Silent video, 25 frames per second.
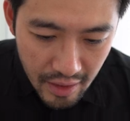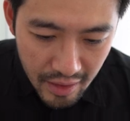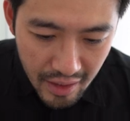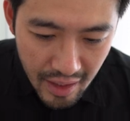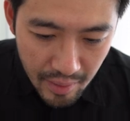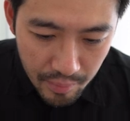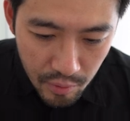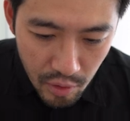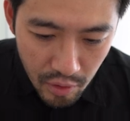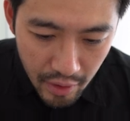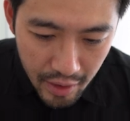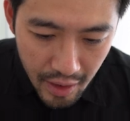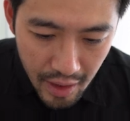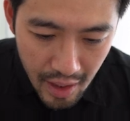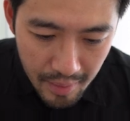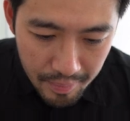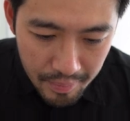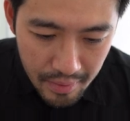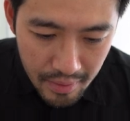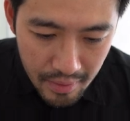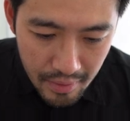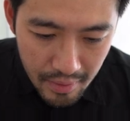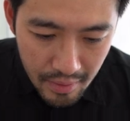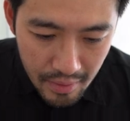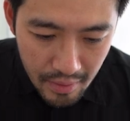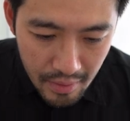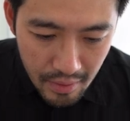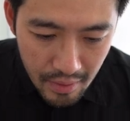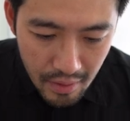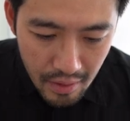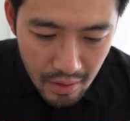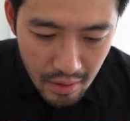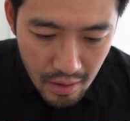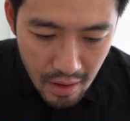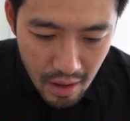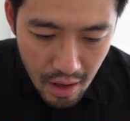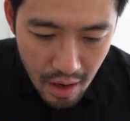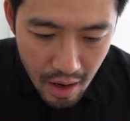kept going up.
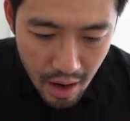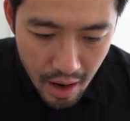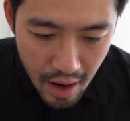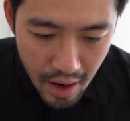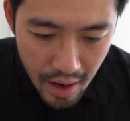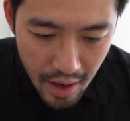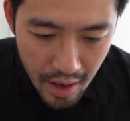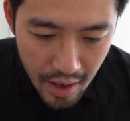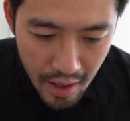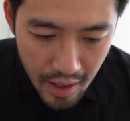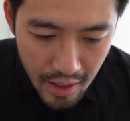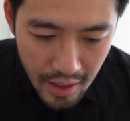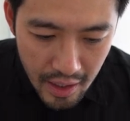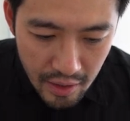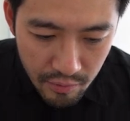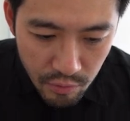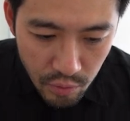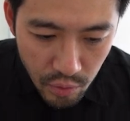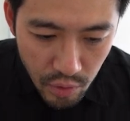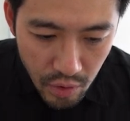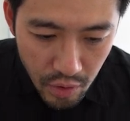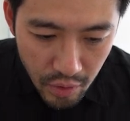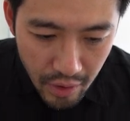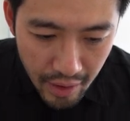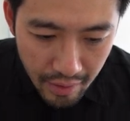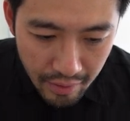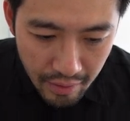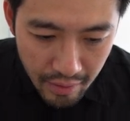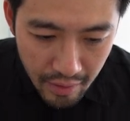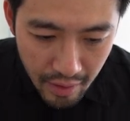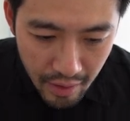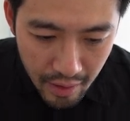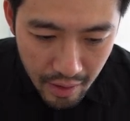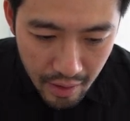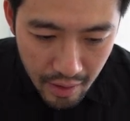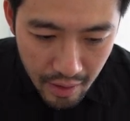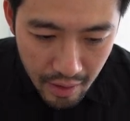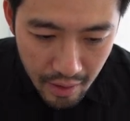And if we look at
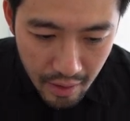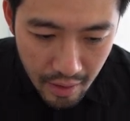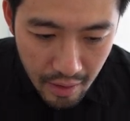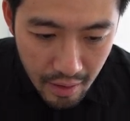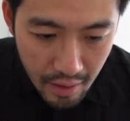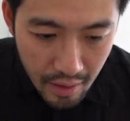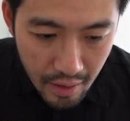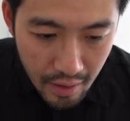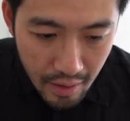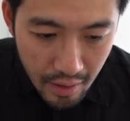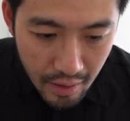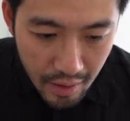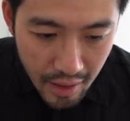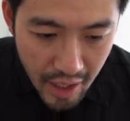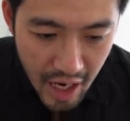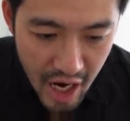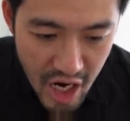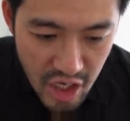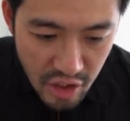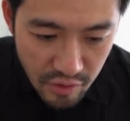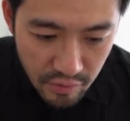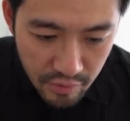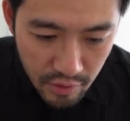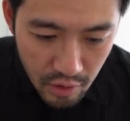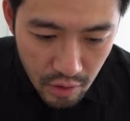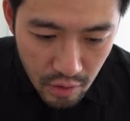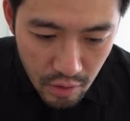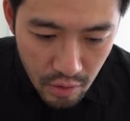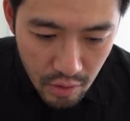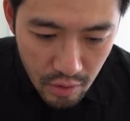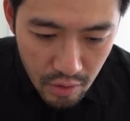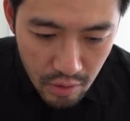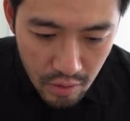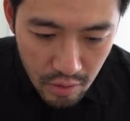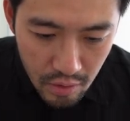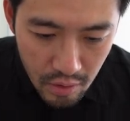their cash flow,